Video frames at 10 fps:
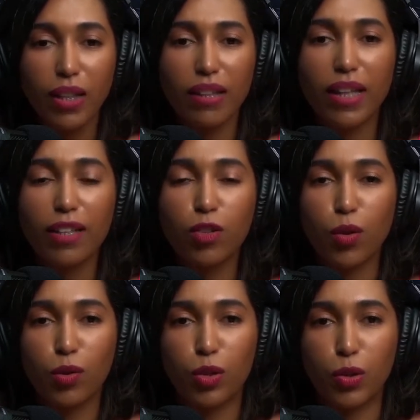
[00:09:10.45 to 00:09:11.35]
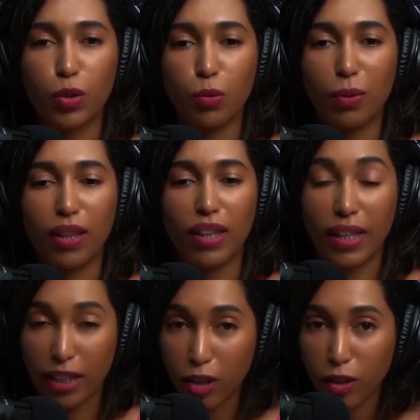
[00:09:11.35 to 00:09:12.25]
They told you what
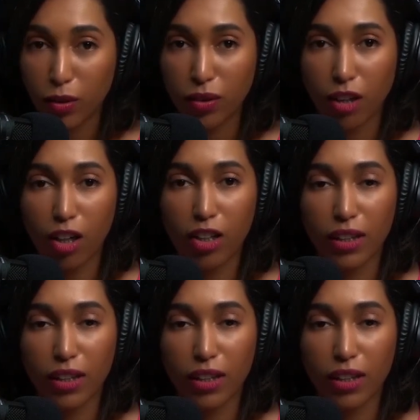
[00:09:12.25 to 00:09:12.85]
the issues are